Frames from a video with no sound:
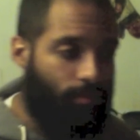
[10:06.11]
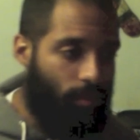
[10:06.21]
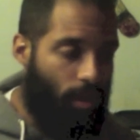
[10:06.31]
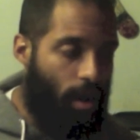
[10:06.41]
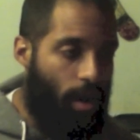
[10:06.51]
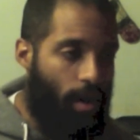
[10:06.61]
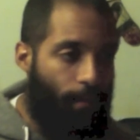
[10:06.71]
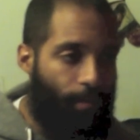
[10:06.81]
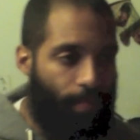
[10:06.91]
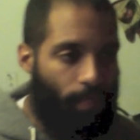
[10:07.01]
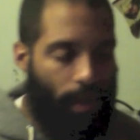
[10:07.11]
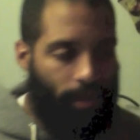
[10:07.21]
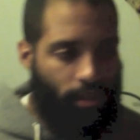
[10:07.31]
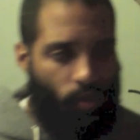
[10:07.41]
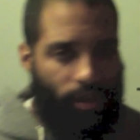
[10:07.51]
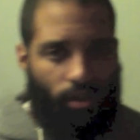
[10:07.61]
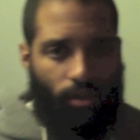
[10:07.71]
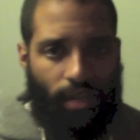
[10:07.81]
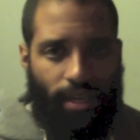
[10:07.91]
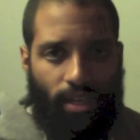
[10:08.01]
Um, I did research
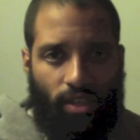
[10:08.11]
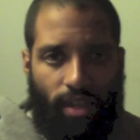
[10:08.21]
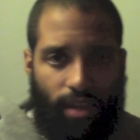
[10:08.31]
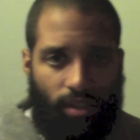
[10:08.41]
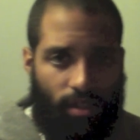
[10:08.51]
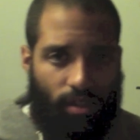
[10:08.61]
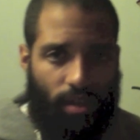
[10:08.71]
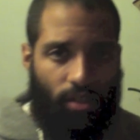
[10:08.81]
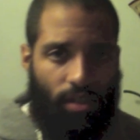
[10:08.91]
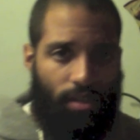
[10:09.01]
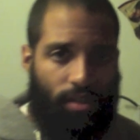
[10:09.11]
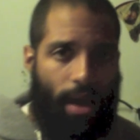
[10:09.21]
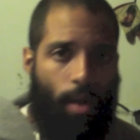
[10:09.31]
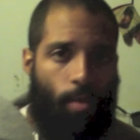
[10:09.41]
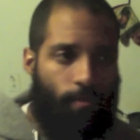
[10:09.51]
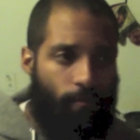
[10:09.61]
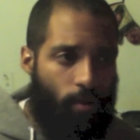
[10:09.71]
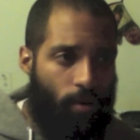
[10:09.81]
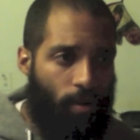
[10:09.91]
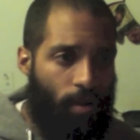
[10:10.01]
on these things. It's it's good to help
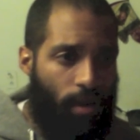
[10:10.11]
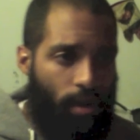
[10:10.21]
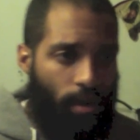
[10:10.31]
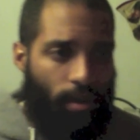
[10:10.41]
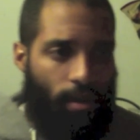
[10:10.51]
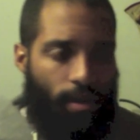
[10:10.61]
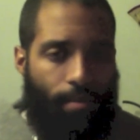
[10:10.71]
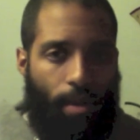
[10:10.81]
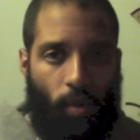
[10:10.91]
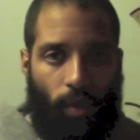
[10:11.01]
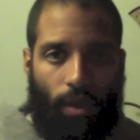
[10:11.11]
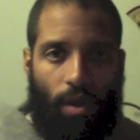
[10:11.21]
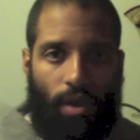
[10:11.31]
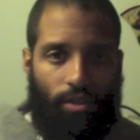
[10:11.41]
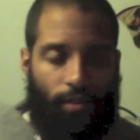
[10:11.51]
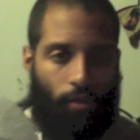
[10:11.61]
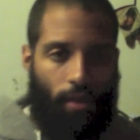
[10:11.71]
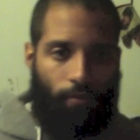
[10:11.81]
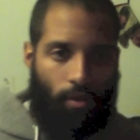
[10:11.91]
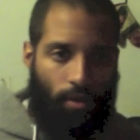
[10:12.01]
for memory loss. If,
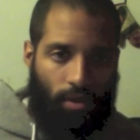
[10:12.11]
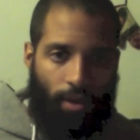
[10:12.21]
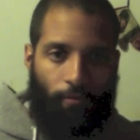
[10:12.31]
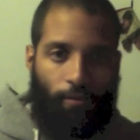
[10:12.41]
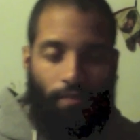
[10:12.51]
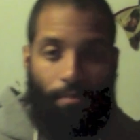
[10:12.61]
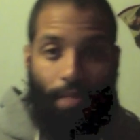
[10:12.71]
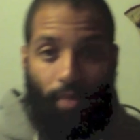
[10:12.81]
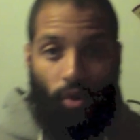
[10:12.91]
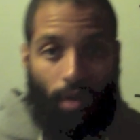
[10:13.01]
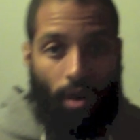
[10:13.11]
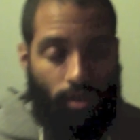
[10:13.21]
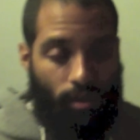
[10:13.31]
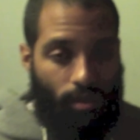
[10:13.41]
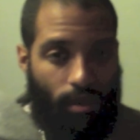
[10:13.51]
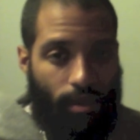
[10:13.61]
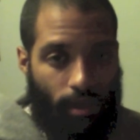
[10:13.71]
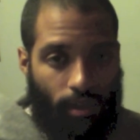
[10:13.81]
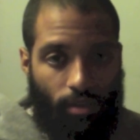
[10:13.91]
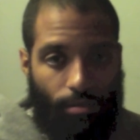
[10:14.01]
if you're suffering from memory loss,
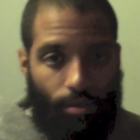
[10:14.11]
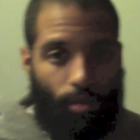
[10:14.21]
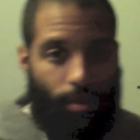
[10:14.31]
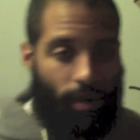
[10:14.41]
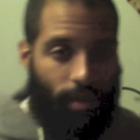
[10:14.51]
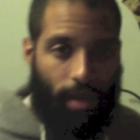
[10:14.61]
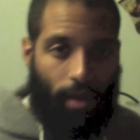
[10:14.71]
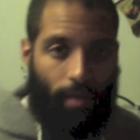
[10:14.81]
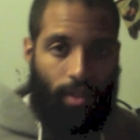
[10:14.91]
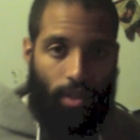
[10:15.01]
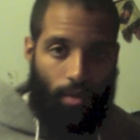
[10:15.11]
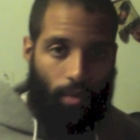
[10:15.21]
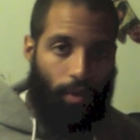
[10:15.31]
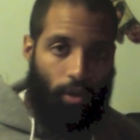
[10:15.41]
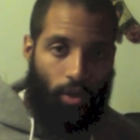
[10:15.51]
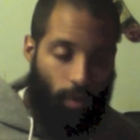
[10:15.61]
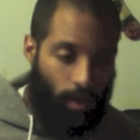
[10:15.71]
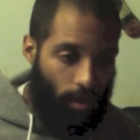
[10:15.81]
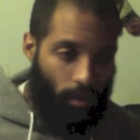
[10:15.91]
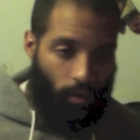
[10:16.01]
eat some blueberries. I guarantee you it'll cure it,
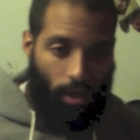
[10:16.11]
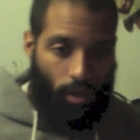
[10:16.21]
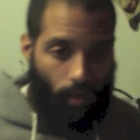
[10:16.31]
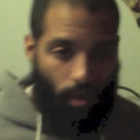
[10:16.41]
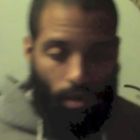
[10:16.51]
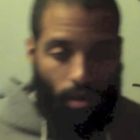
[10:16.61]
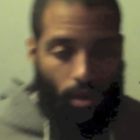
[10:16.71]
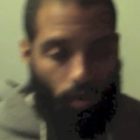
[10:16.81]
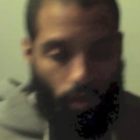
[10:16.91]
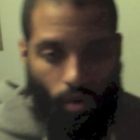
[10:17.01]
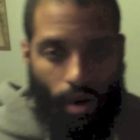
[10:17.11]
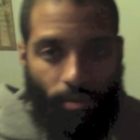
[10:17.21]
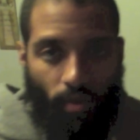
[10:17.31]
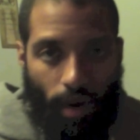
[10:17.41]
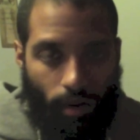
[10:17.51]
it'll cure you cure you up right